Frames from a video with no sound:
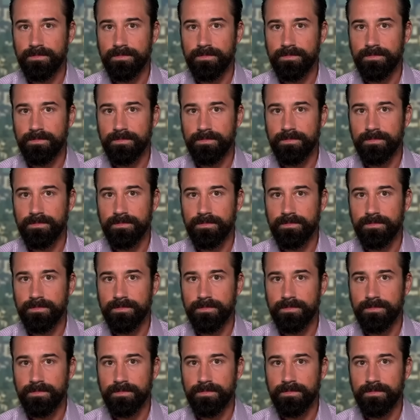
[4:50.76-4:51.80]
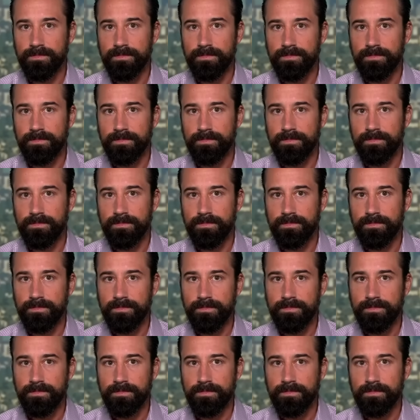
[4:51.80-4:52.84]

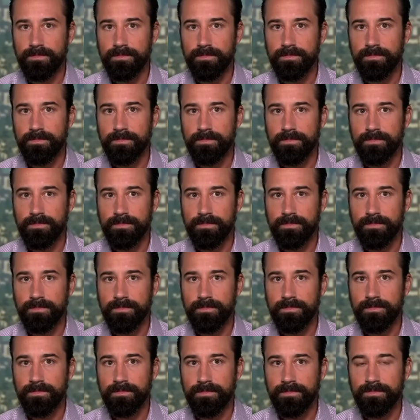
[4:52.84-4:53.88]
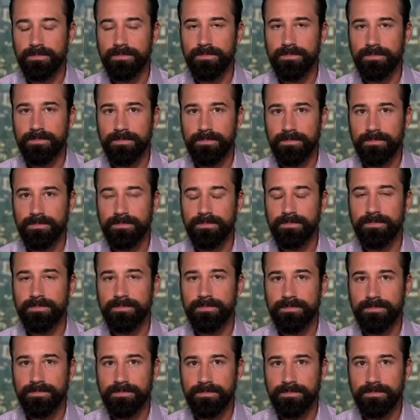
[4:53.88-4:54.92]

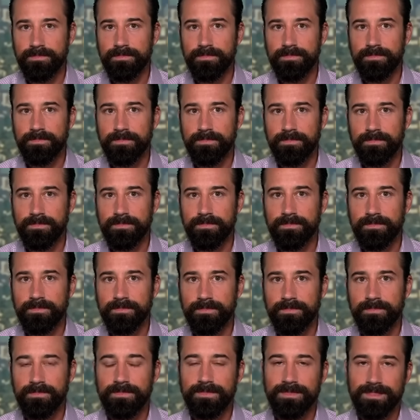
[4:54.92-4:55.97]
This person isn't speaking.